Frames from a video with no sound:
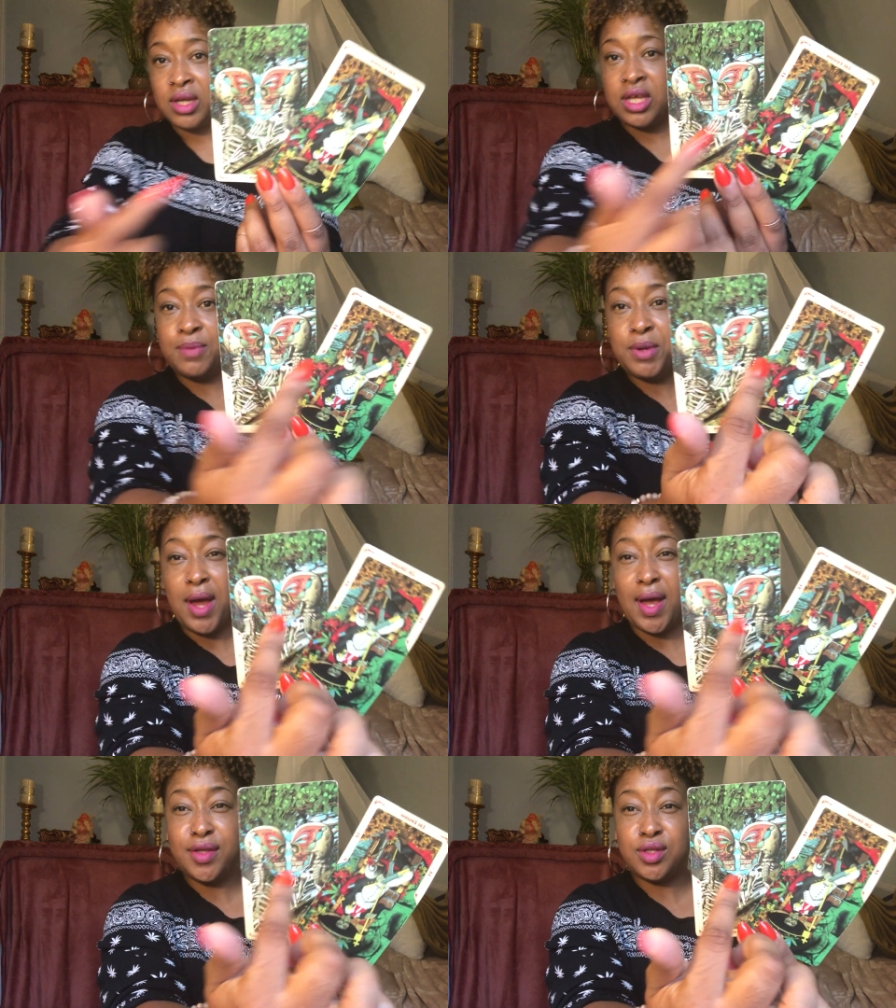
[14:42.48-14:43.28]
Keep your
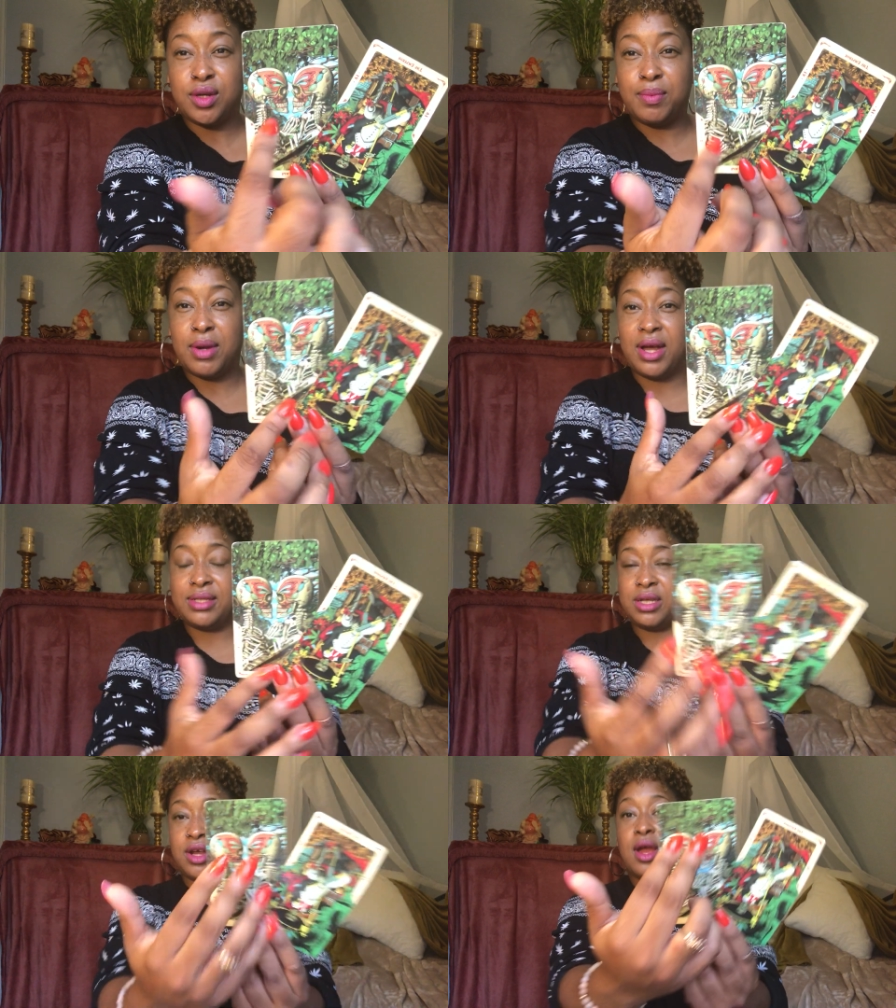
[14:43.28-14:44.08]
eyes on a
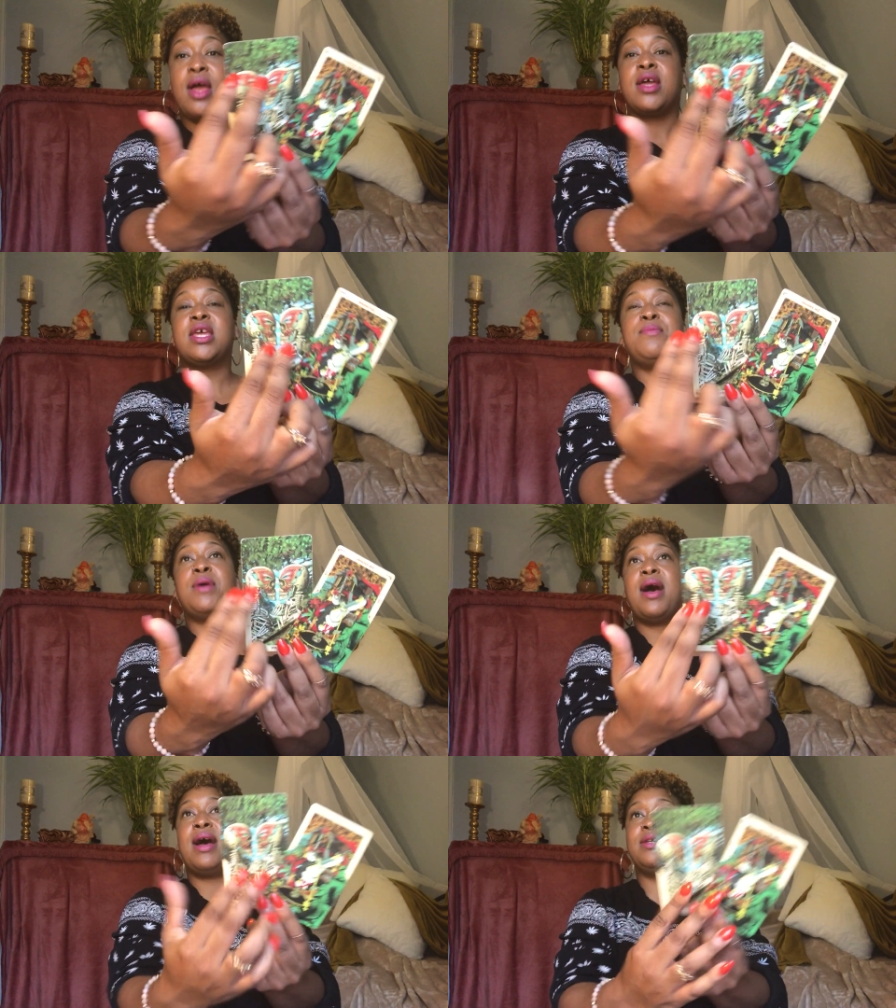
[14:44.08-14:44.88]
prize here. Keep
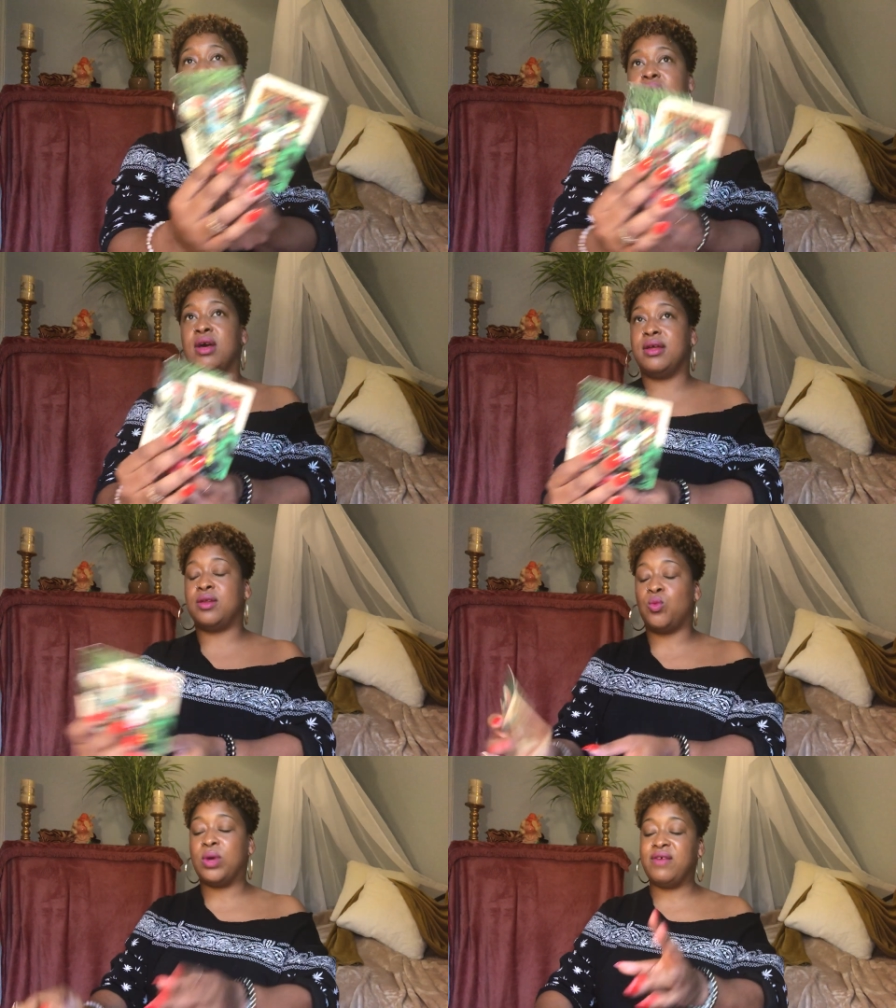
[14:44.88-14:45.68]
your eyes
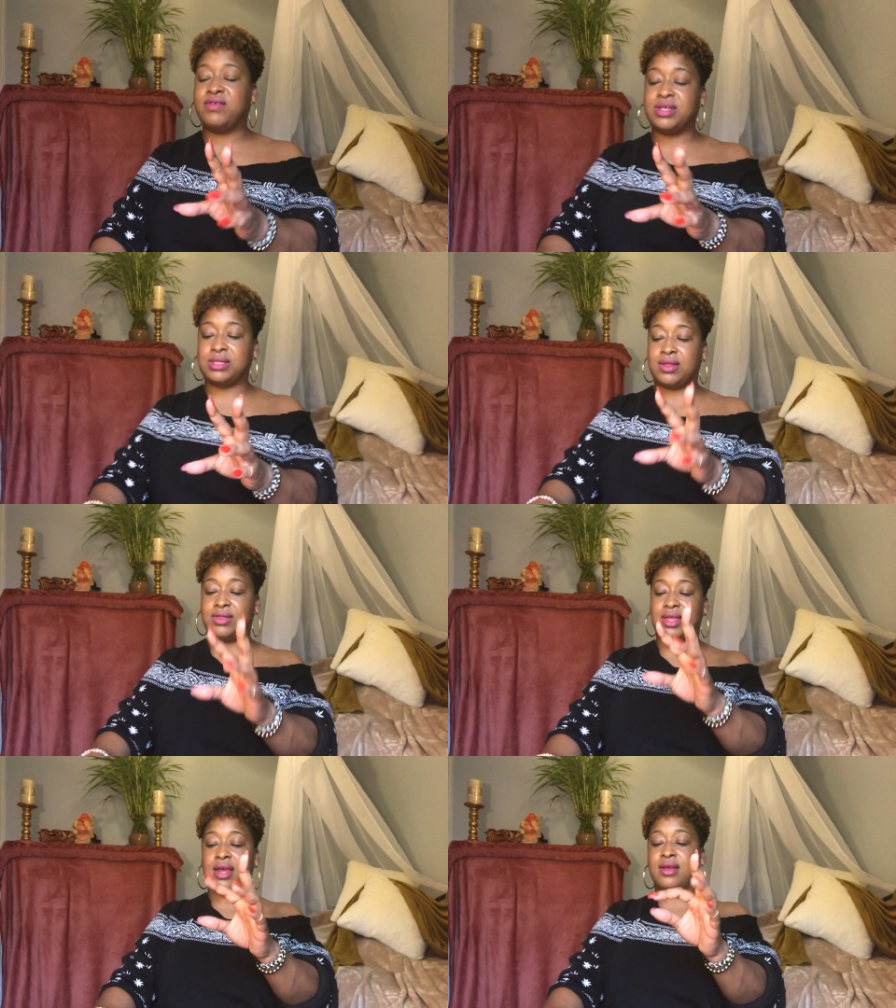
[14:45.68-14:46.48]
on whatever this
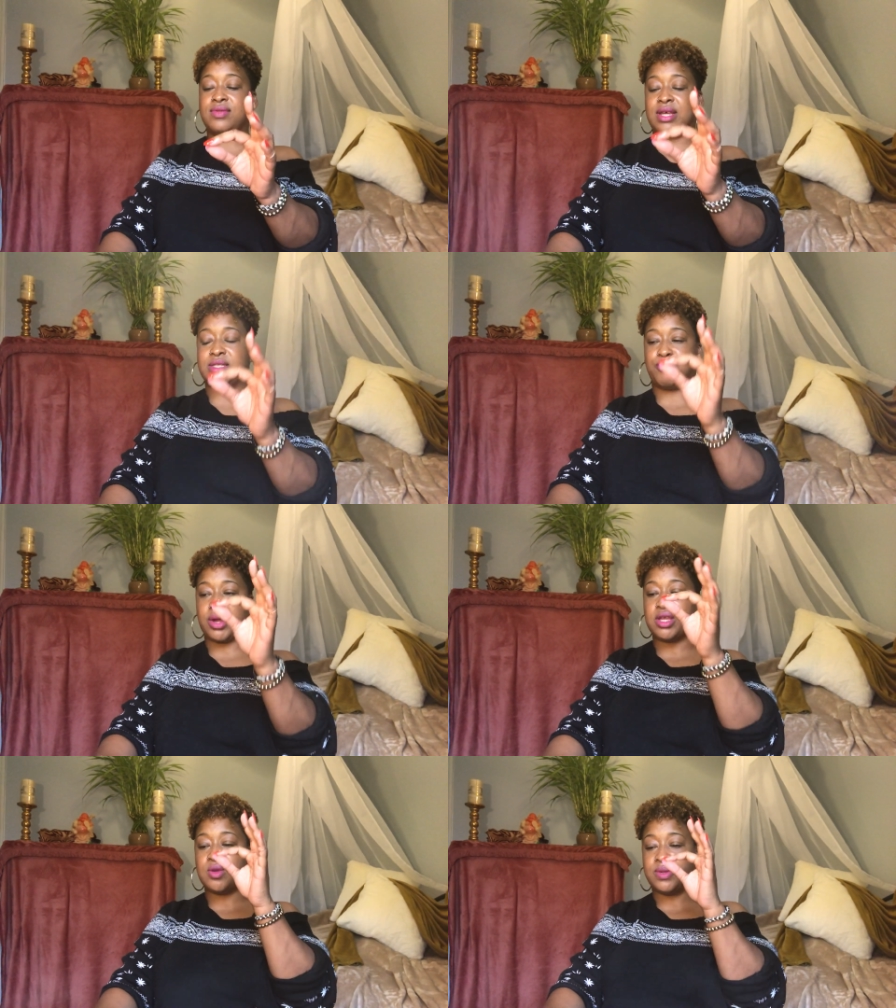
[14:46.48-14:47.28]
thing that's
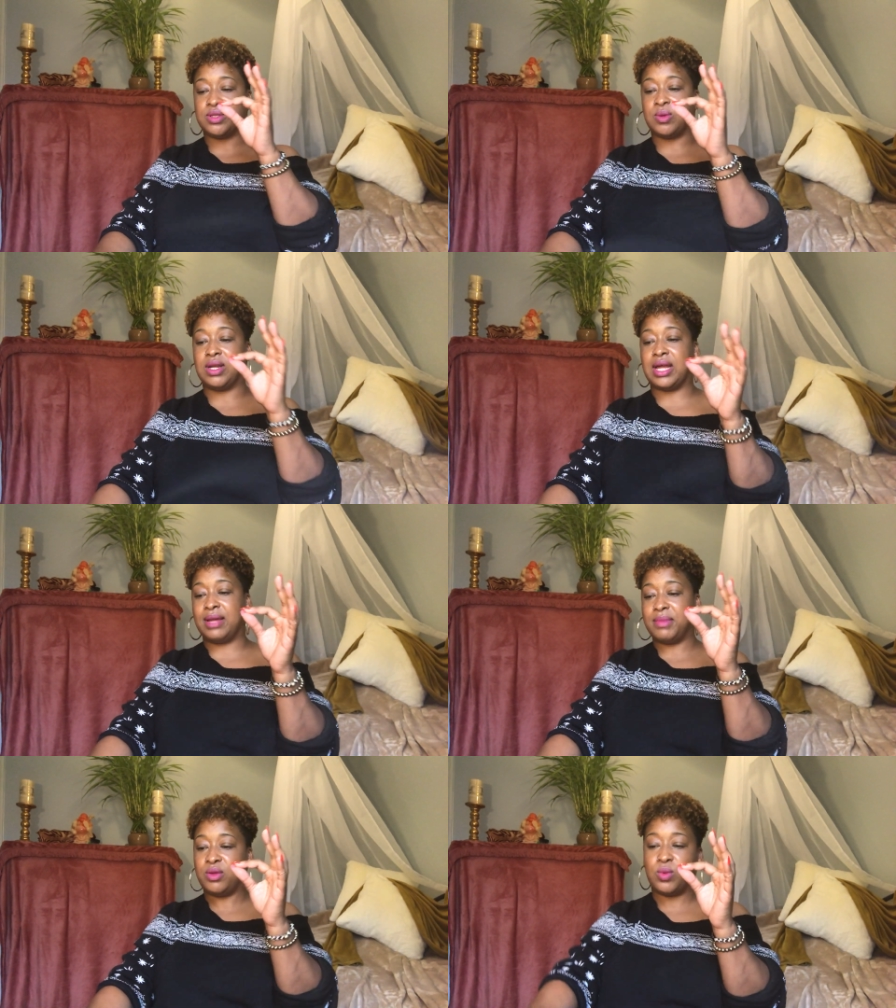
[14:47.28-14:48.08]
bringing you into
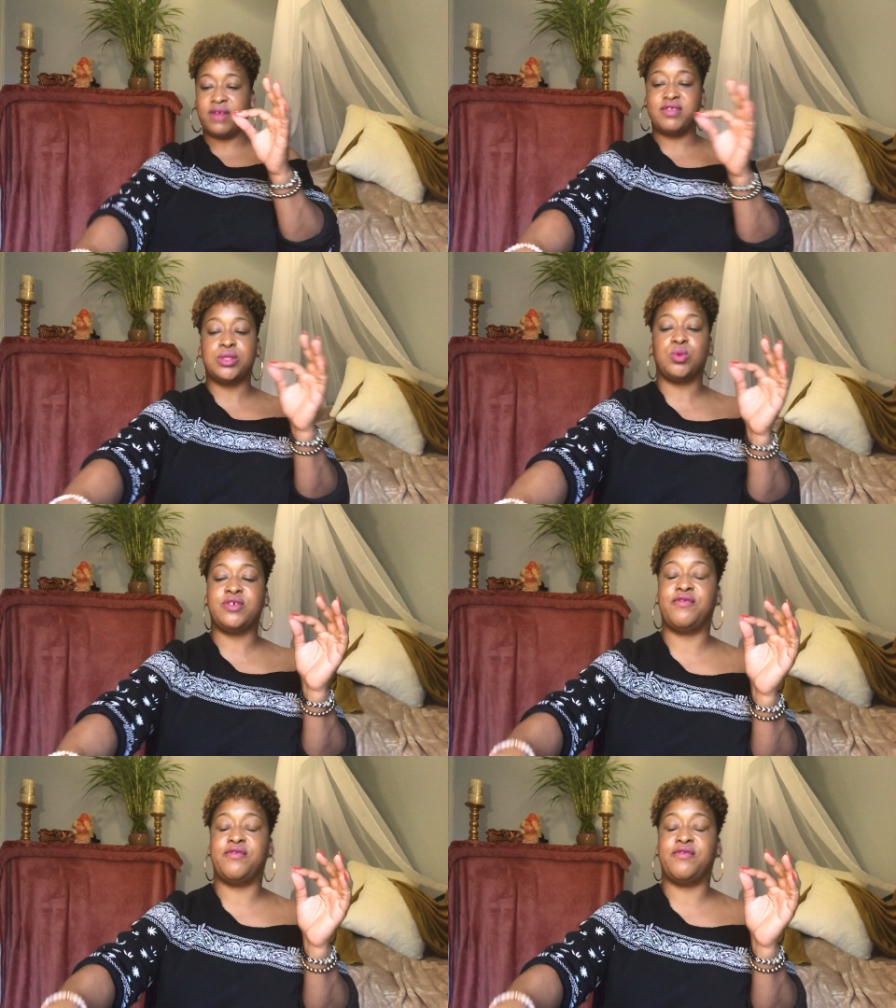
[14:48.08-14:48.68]
alignment, whatever this wish